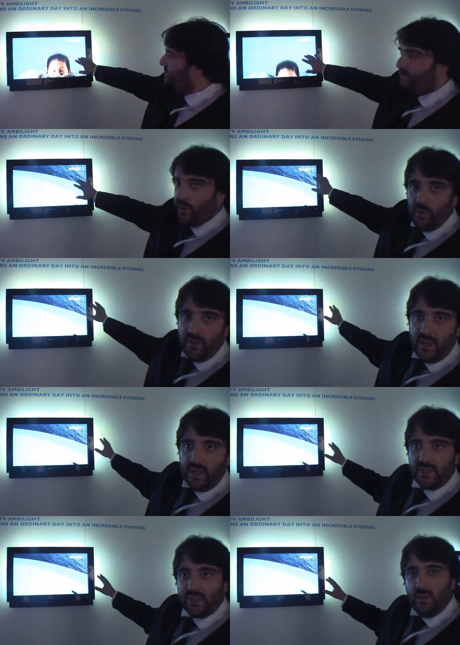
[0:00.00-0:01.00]
of blue in
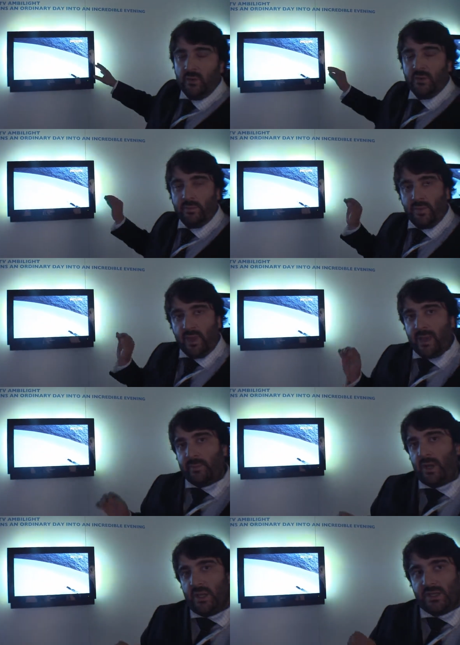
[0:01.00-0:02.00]
there, so the, the
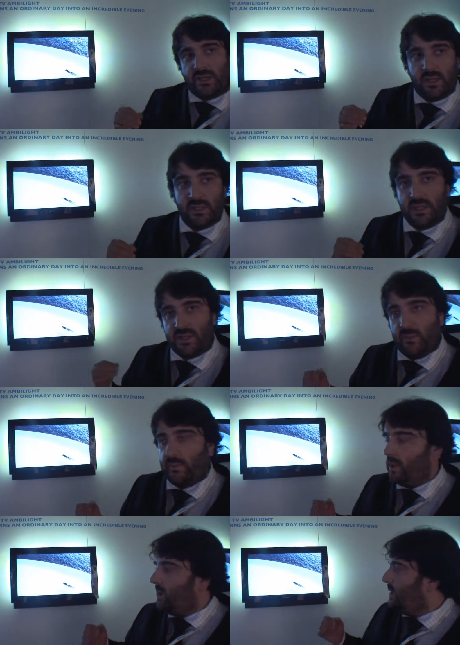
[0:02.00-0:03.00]
ambulance system